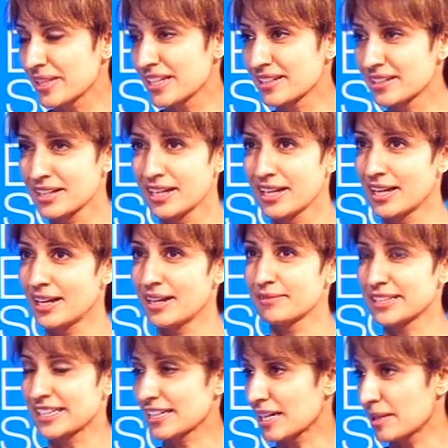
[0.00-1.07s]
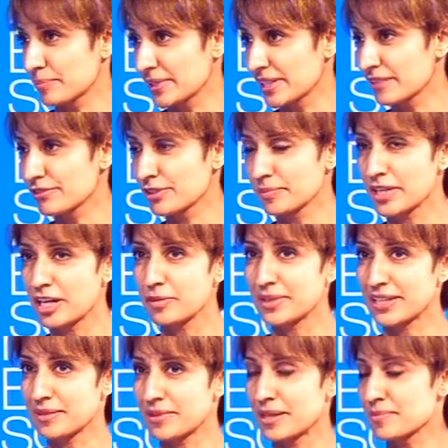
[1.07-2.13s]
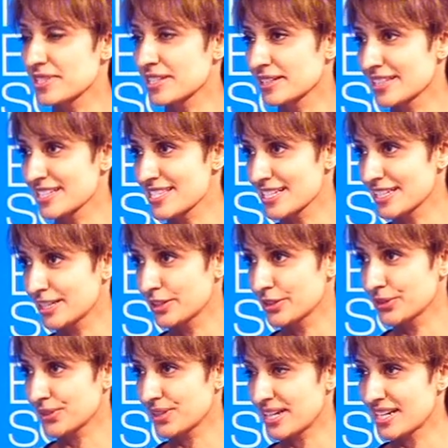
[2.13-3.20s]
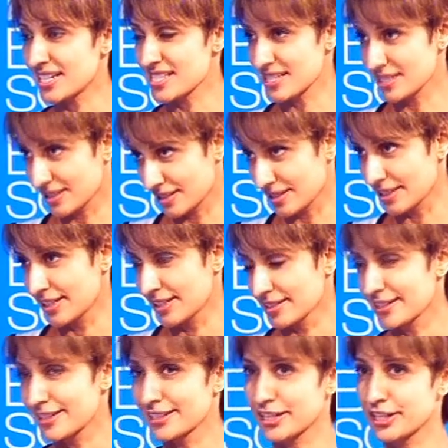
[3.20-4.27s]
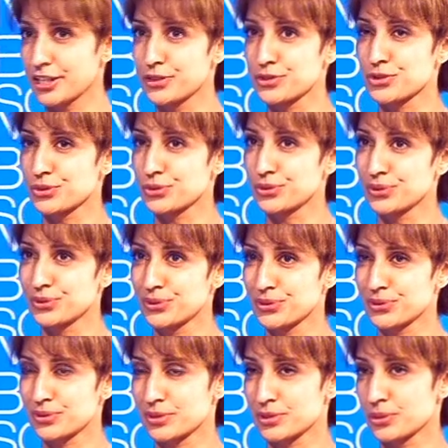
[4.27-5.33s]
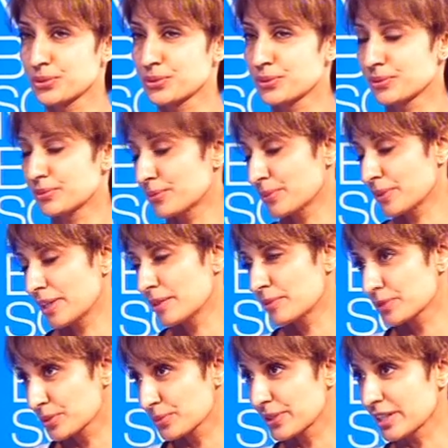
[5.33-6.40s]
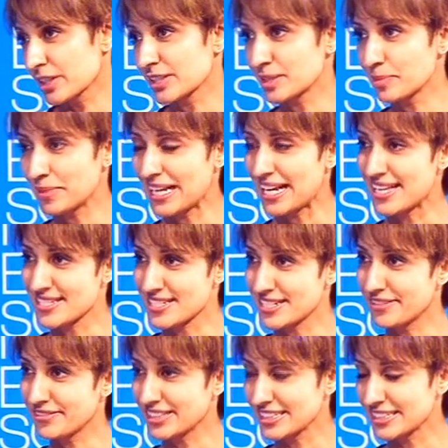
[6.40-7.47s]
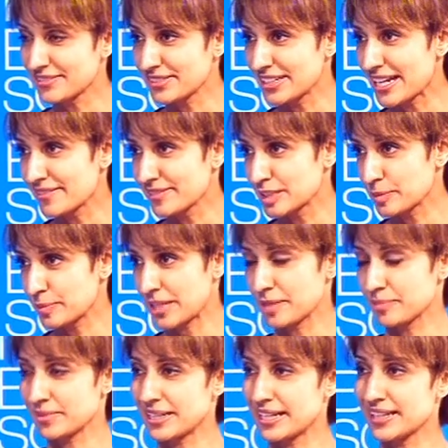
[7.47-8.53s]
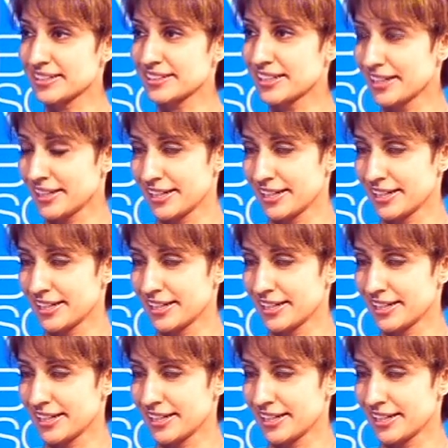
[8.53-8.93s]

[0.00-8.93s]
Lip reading: being with the company from now, but I'm still the CEO. I still continue to work on the plans and everything that we have in the pipeline